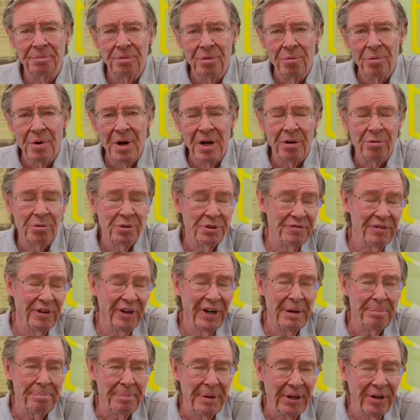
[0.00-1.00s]
Well, it was
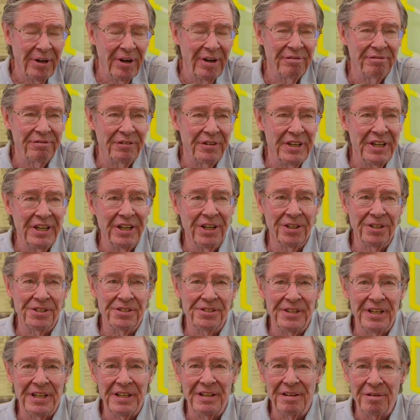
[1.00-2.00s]
very apparent for
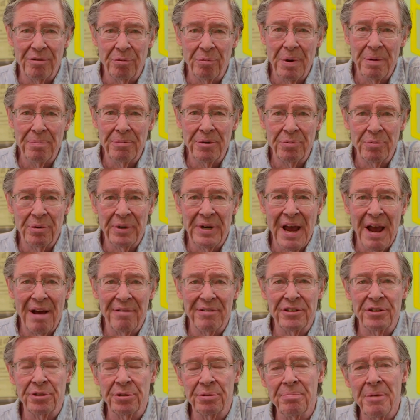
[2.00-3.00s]
years that women would have
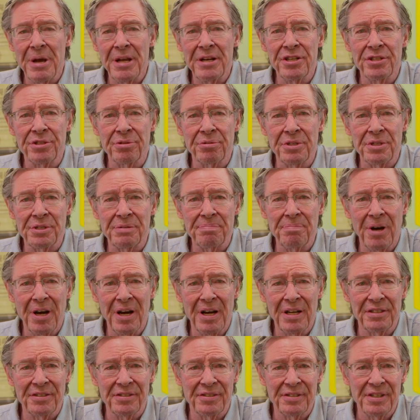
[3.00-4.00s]
a tremendous
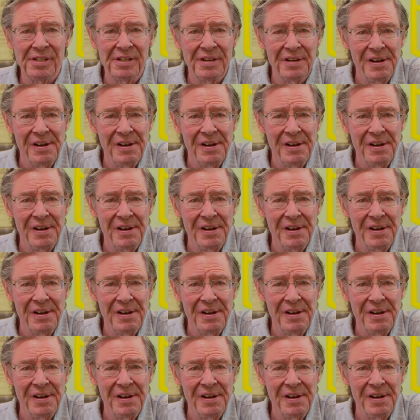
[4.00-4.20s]
response